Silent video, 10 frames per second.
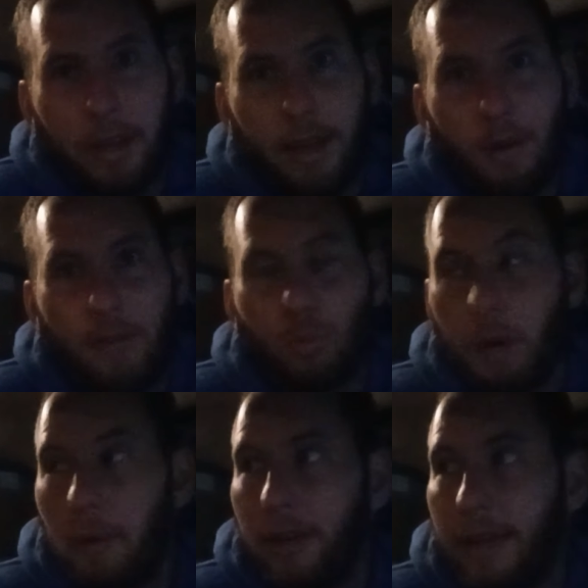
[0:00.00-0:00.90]
like i don't have to
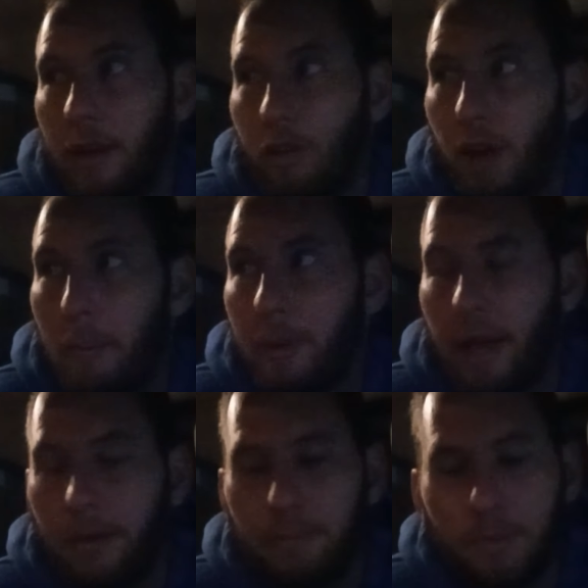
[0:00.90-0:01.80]
worry about getting a wrap
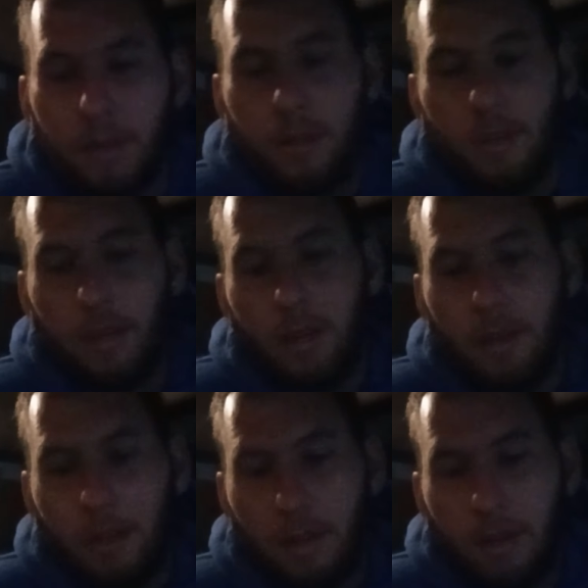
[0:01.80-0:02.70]
now
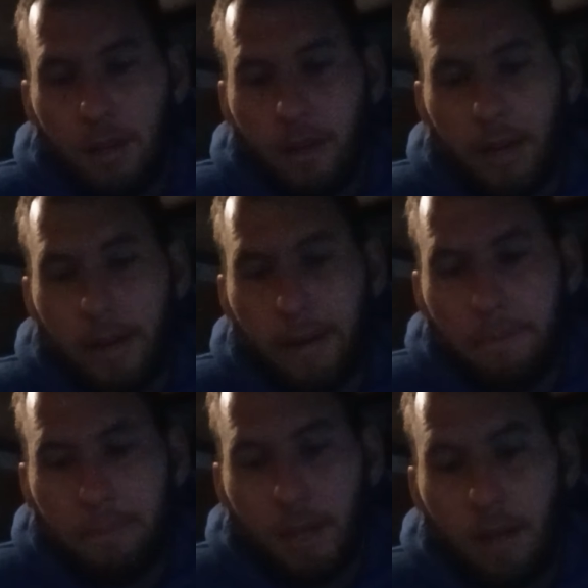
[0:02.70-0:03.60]

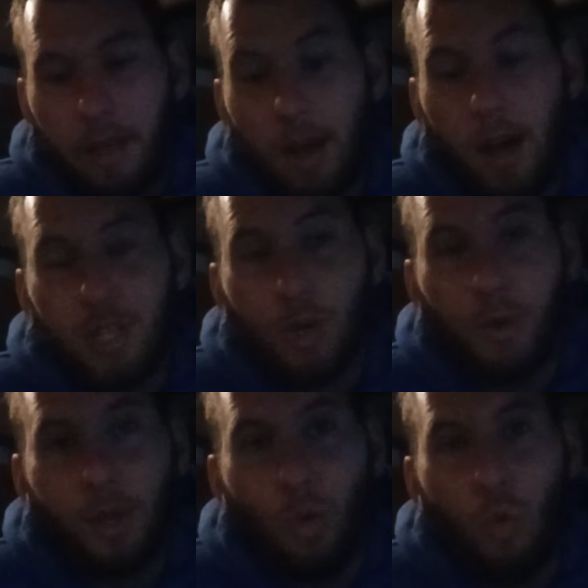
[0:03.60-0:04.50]
um, and also
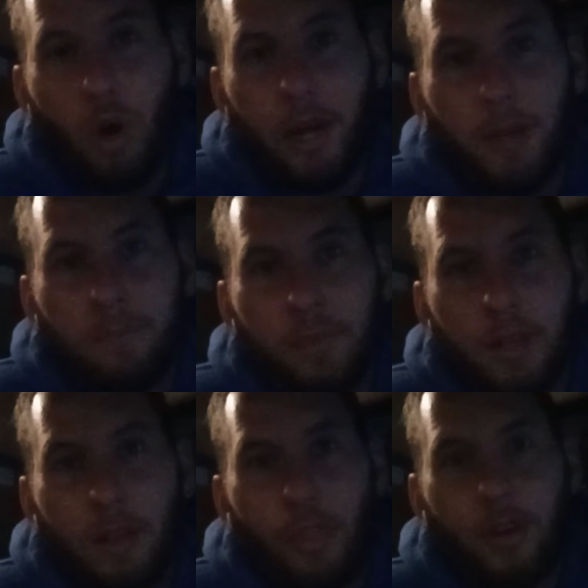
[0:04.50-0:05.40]
with the wood,
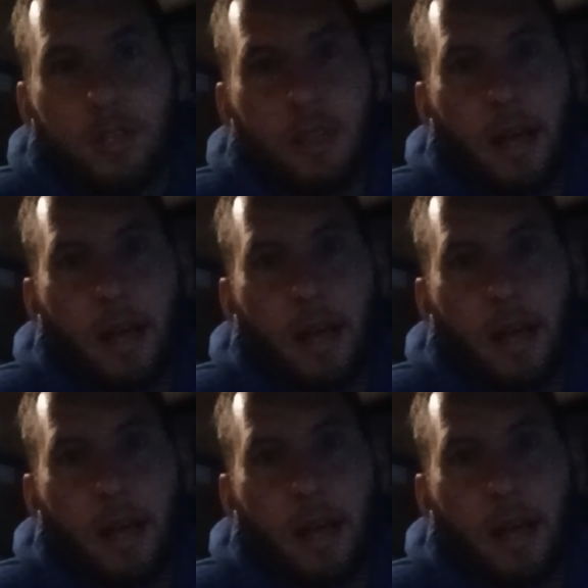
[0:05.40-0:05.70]
there's a